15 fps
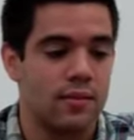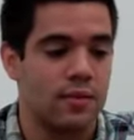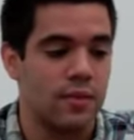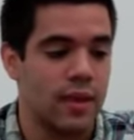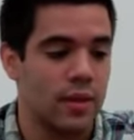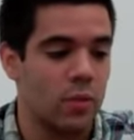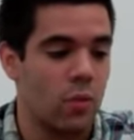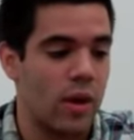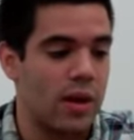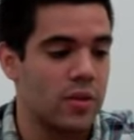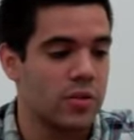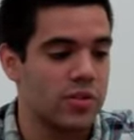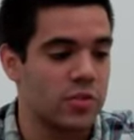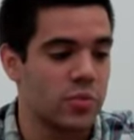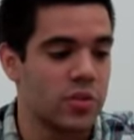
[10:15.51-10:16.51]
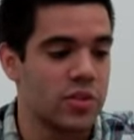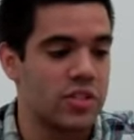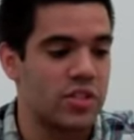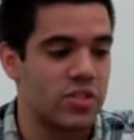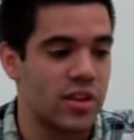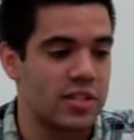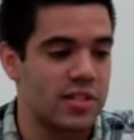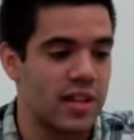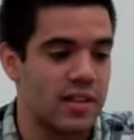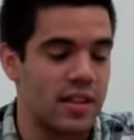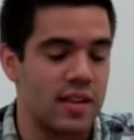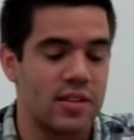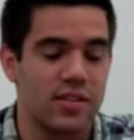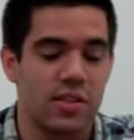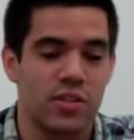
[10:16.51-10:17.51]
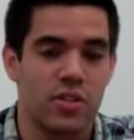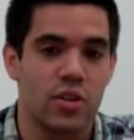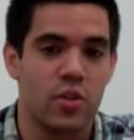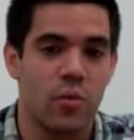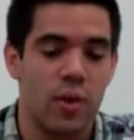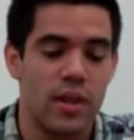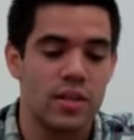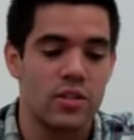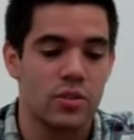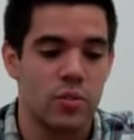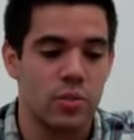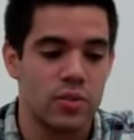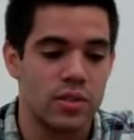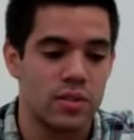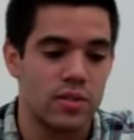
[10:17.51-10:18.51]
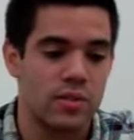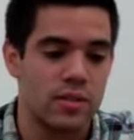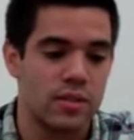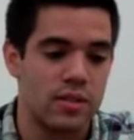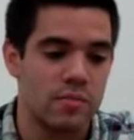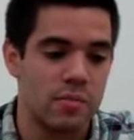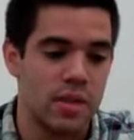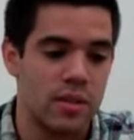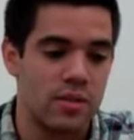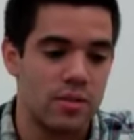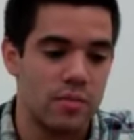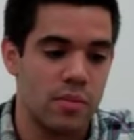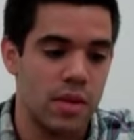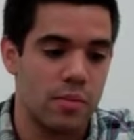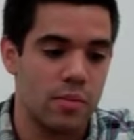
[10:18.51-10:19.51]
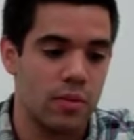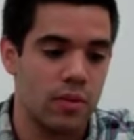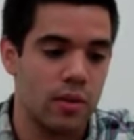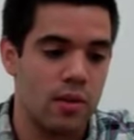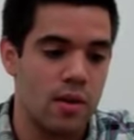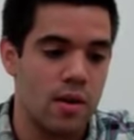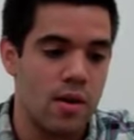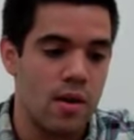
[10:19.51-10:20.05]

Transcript: like want to just really stress that that it's such a great tool to to meet people.